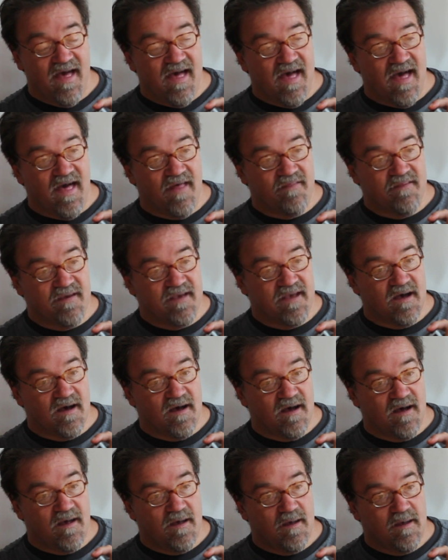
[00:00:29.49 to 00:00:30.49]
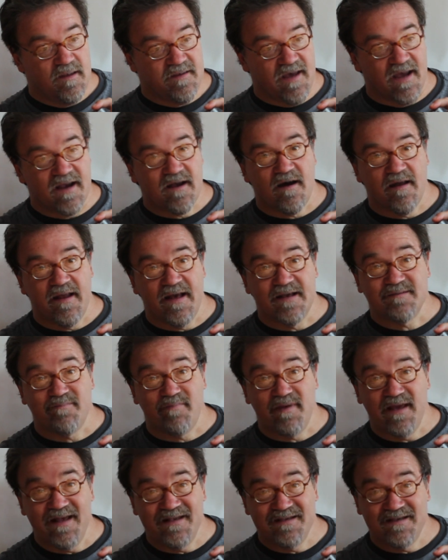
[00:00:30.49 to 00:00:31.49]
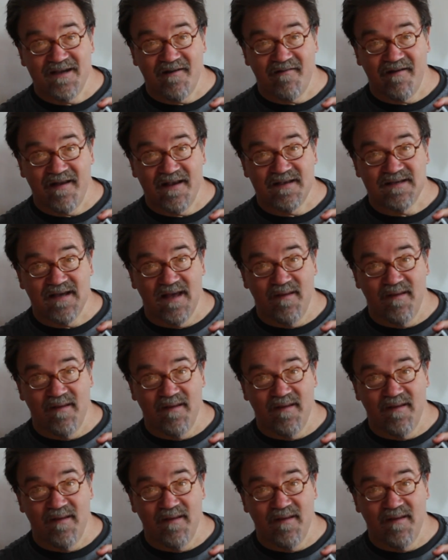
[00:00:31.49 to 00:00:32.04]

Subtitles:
and the Nikon SP series,